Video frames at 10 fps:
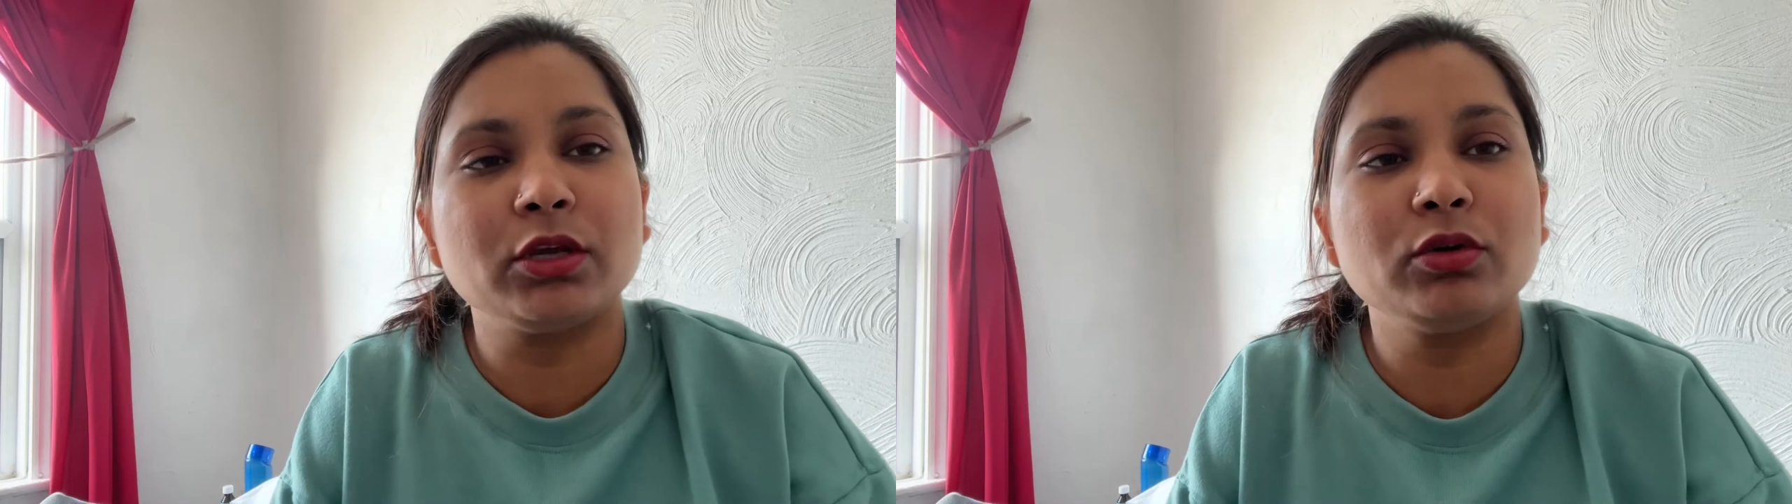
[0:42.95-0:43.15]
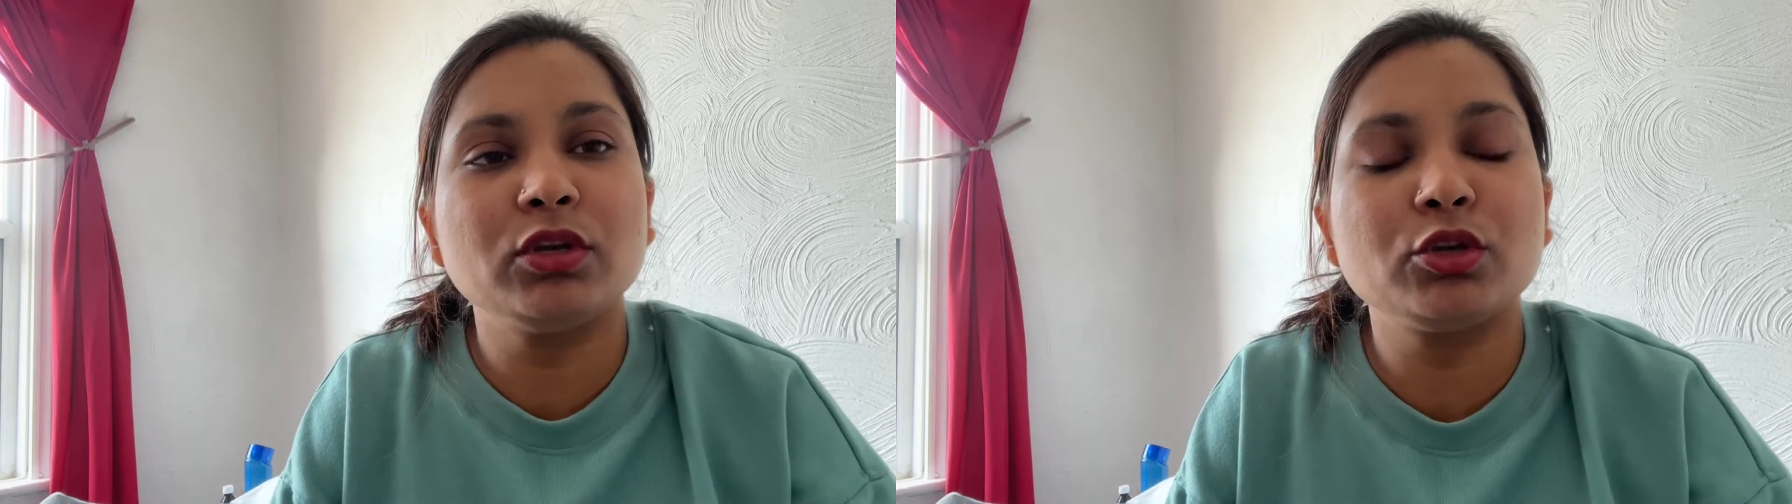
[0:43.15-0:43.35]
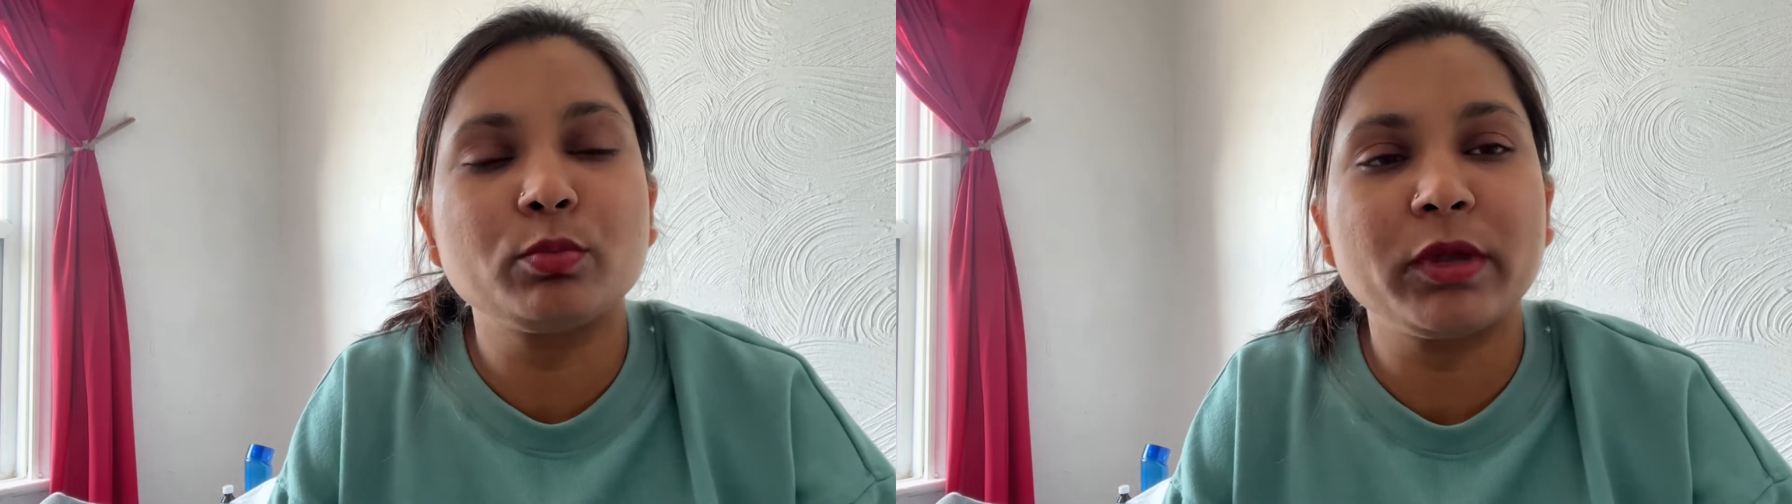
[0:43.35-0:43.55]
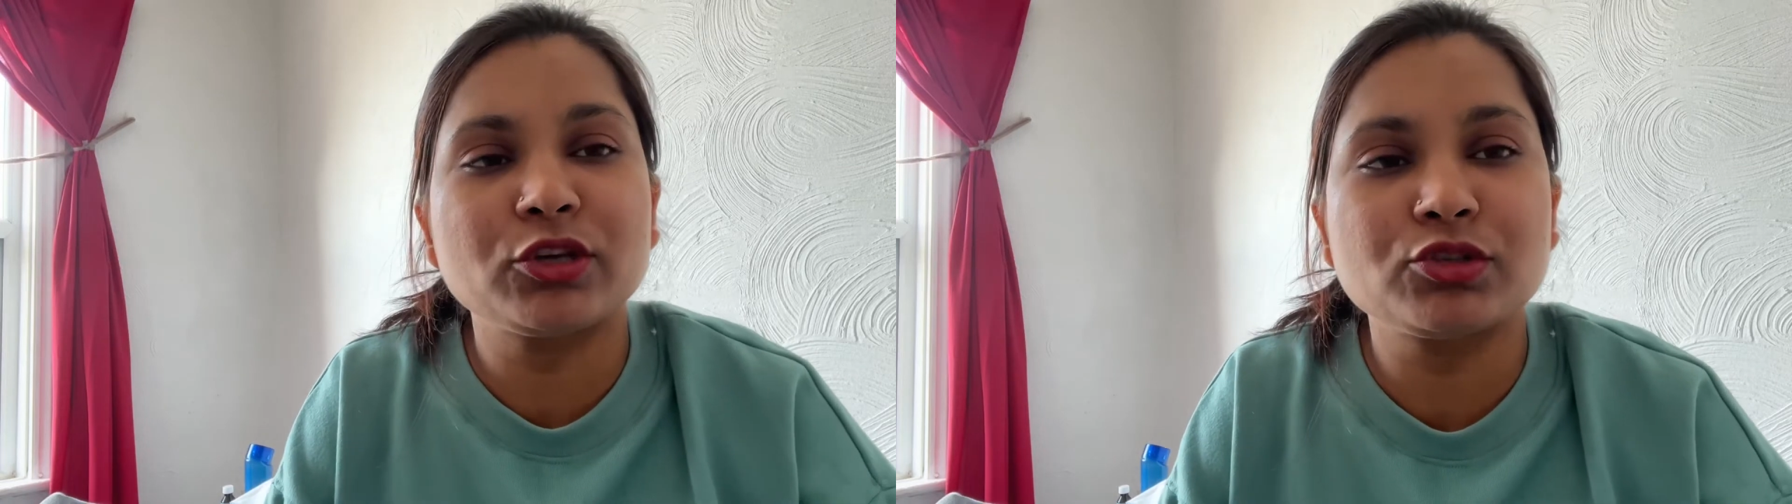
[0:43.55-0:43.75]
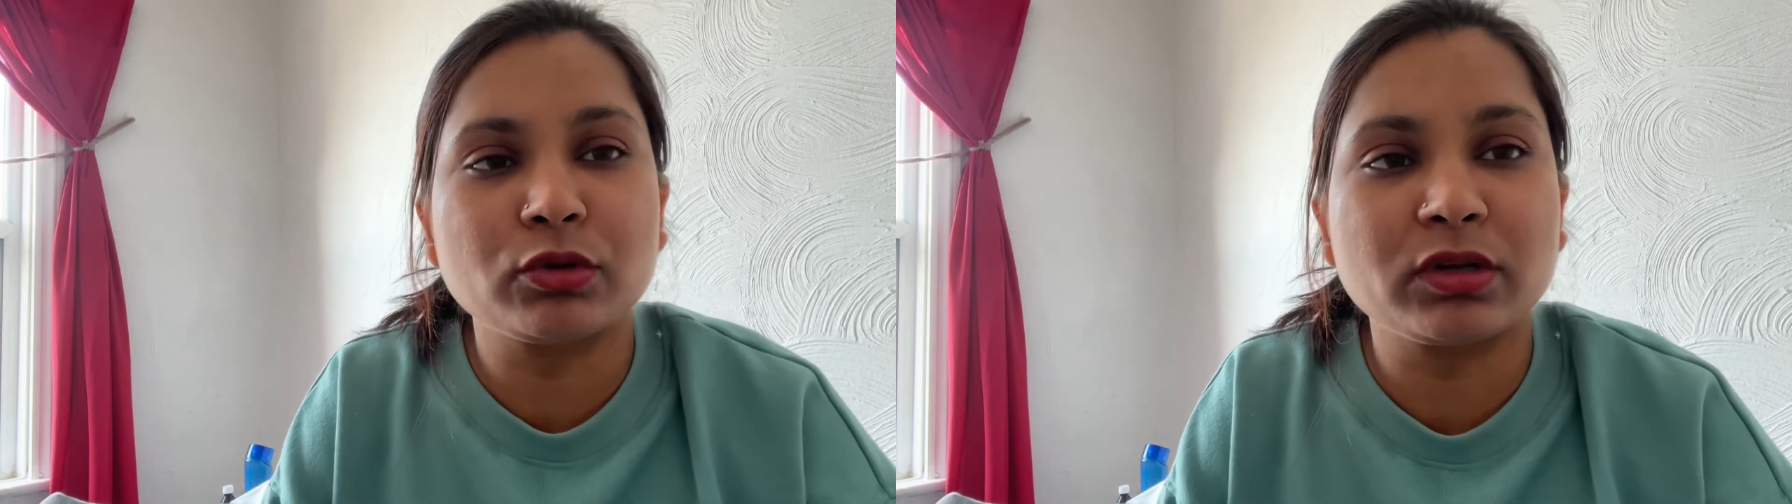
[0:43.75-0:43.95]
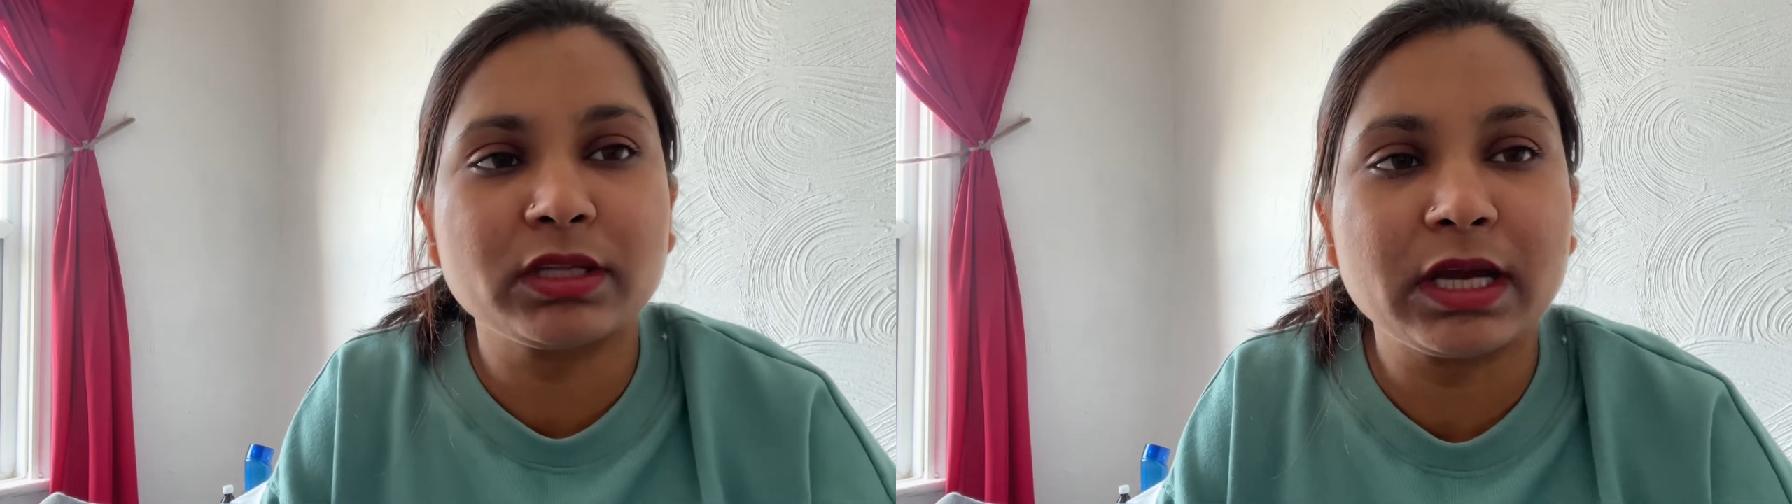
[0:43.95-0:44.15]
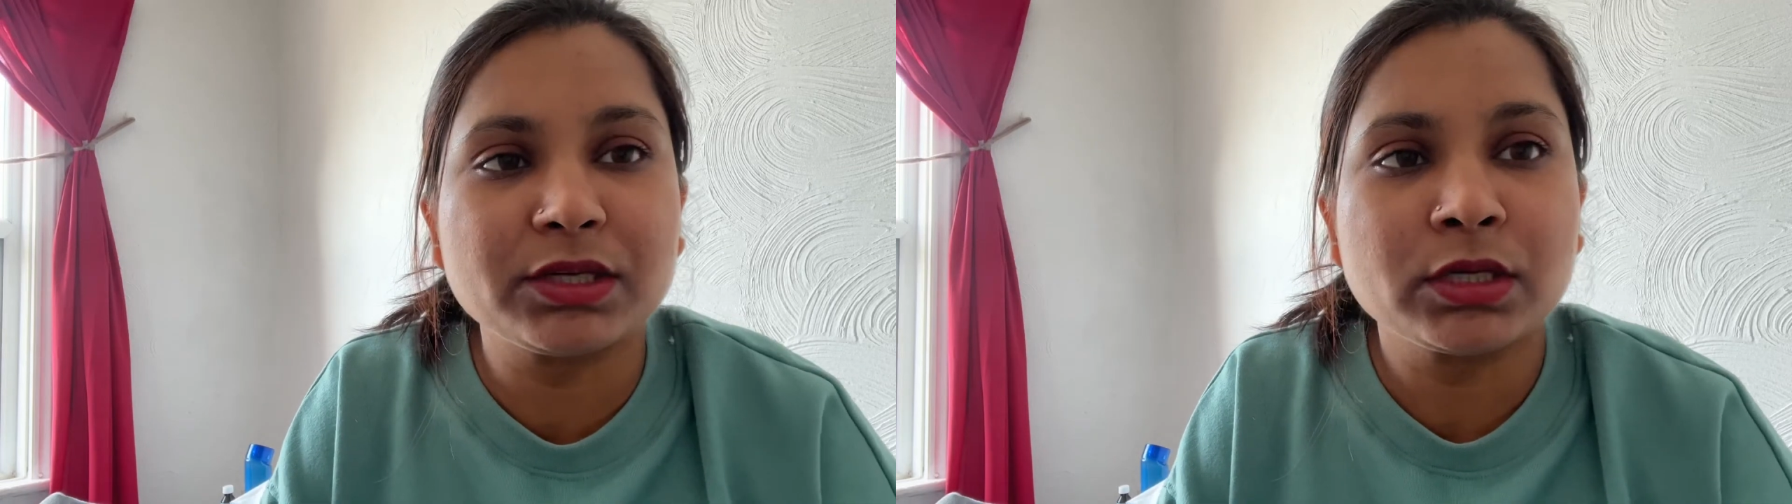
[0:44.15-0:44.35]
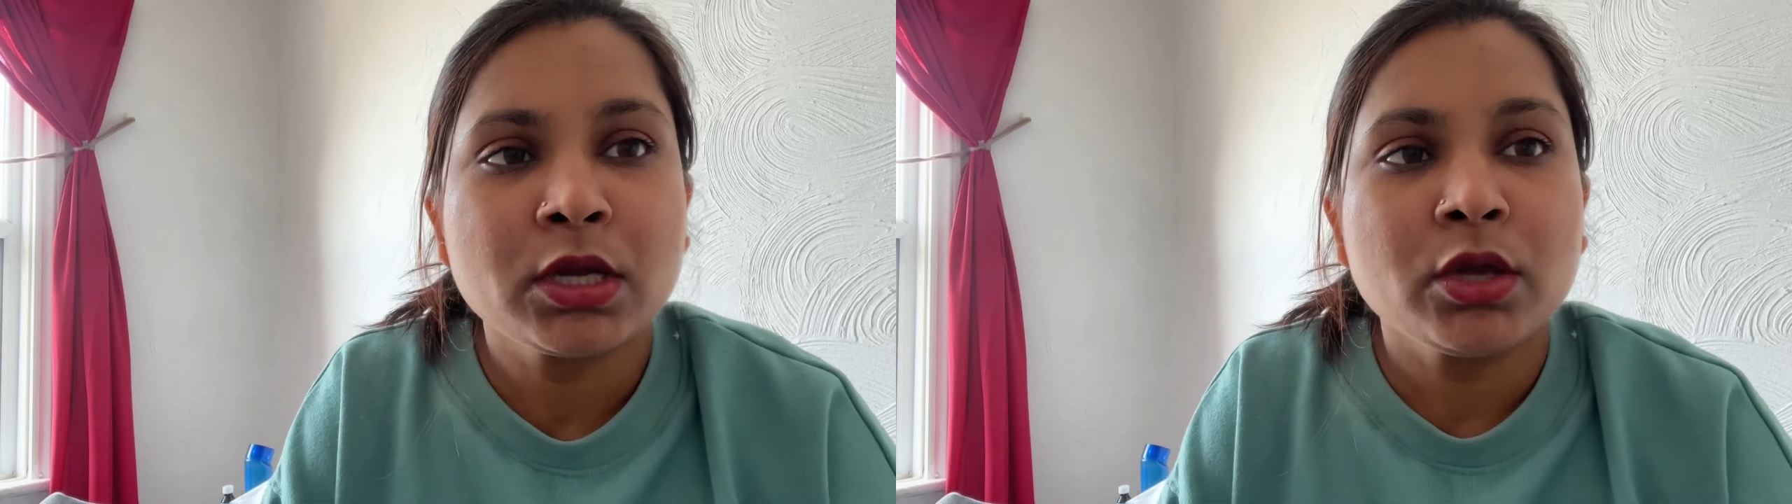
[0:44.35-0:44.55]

you need to make sure that